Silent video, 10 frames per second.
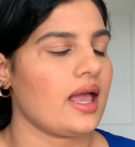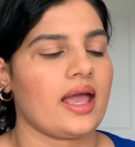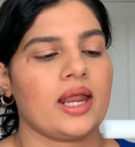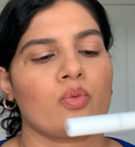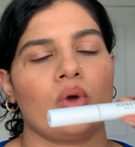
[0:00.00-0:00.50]

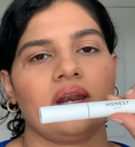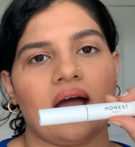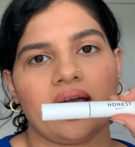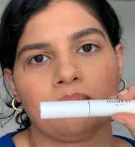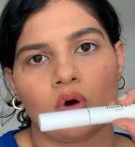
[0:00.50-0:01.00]
And when
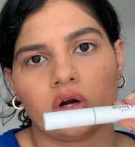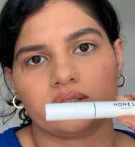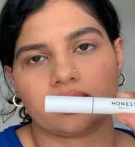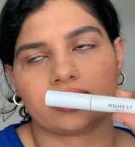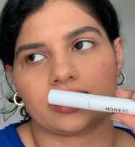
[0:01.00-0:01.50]
I bought
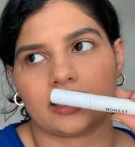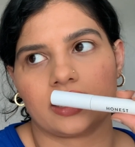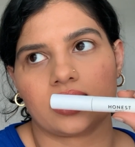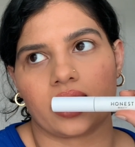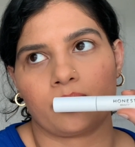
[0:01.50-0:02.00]
this, I
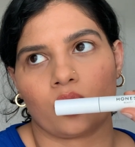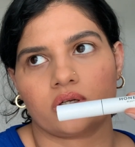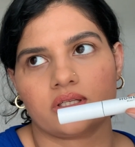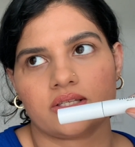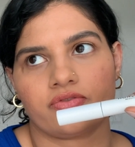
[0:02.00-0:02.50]
think I
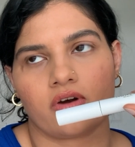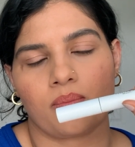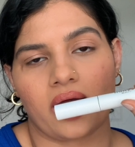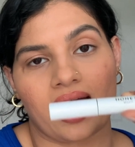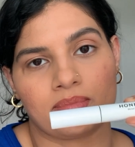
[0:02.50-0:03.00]
bought this
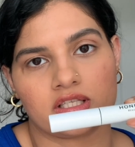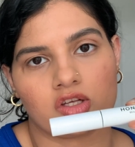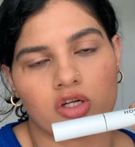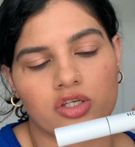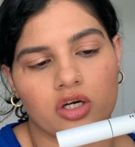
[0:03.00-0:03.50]
from
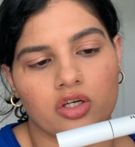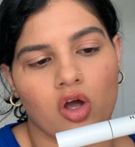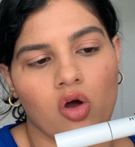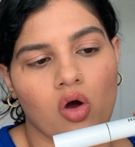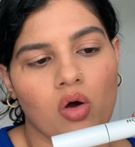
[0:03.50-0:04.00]

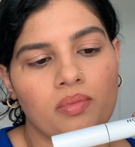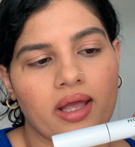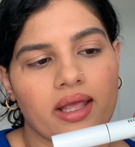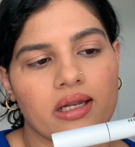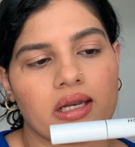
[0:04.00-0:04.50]
Amazon.com,
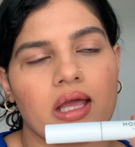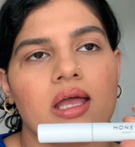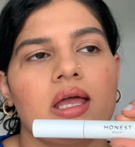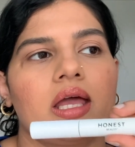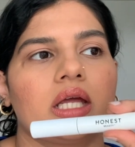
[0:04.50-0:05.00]
and
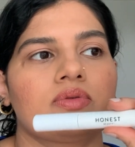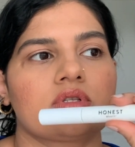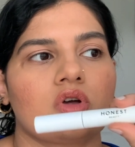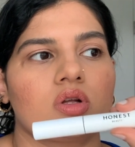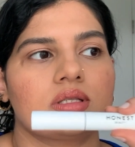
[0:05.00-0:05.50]
it
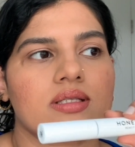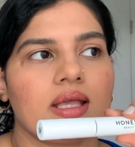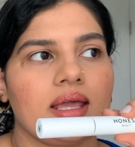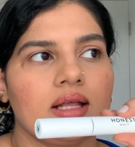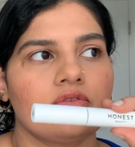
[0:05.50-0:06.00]
was on
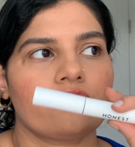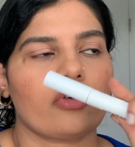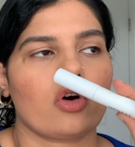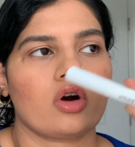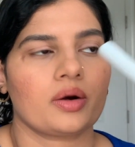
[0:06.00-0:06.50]
sale
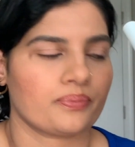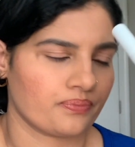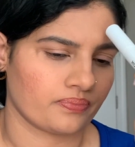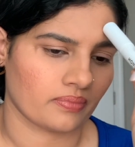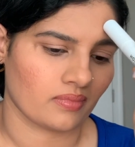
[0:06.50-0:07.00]
for,
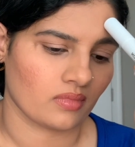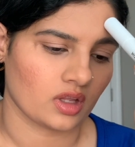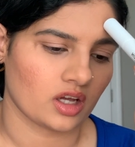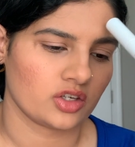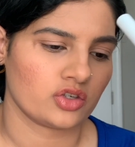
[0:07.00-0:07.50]

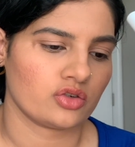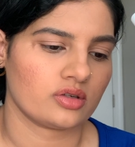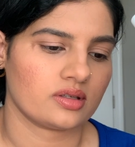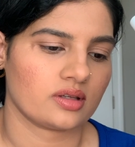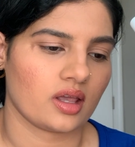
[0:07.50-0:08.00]
I
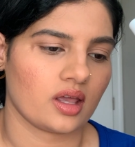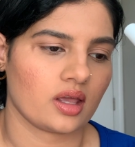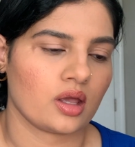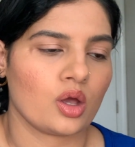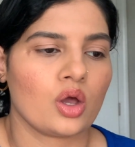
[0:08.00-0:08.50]
should
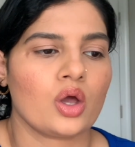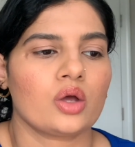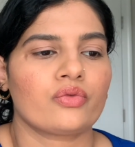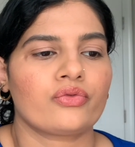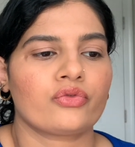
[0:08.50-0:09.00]
say,
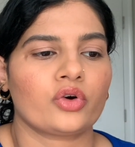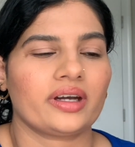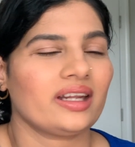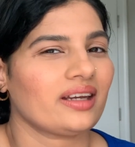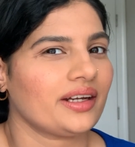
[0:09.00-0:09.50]

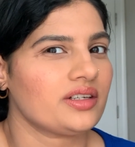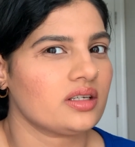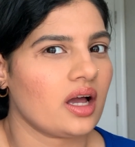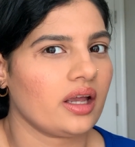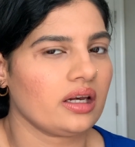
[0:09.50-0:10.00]

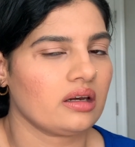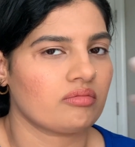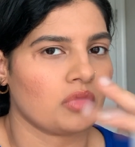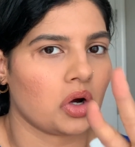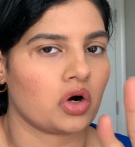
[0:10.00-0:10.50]
$14.99
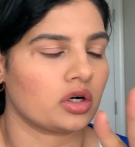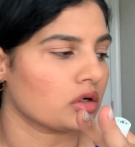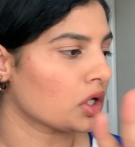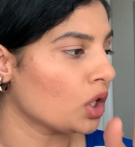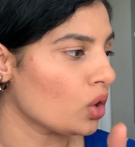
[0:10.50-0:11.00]

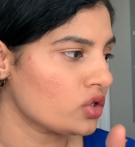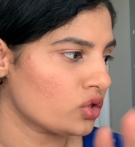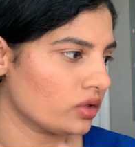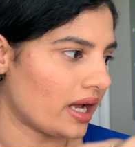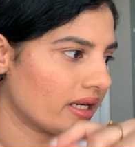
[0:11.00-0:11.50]
or close
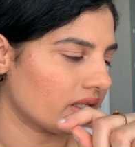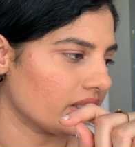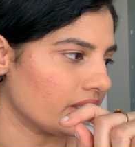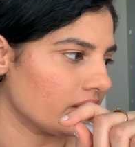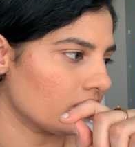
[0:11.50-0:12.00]
to that
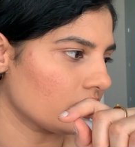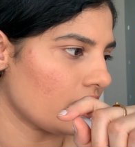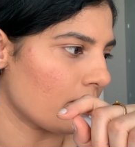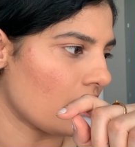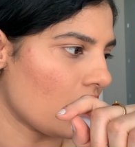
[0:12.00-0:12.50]

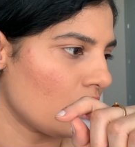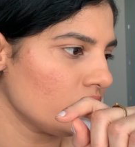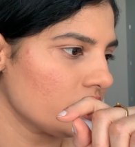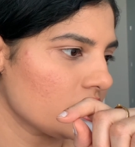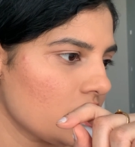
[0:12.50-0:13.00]

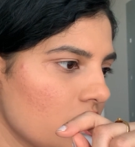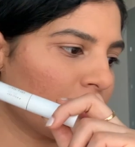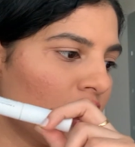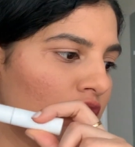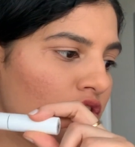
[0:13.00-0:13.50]
amount.
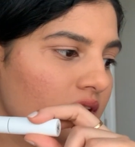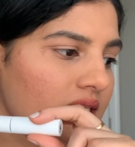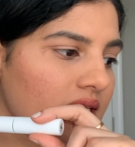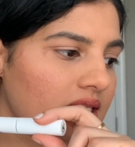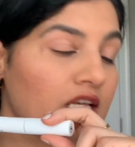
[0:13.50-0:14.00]
So
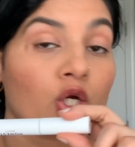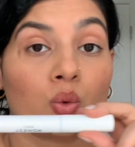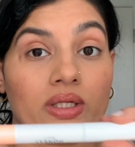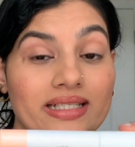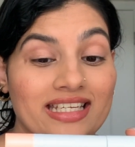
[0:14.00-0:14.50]
this is
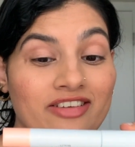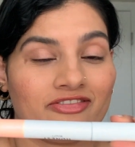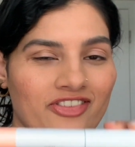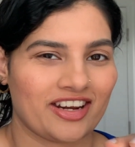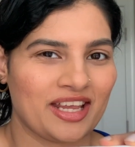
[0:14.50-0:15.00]
cruelty
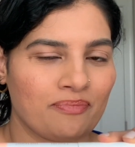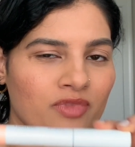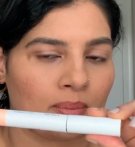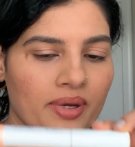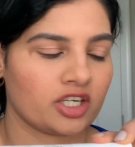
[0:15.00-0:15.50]
free,
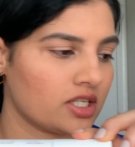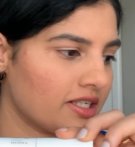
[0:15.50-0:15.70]
PETA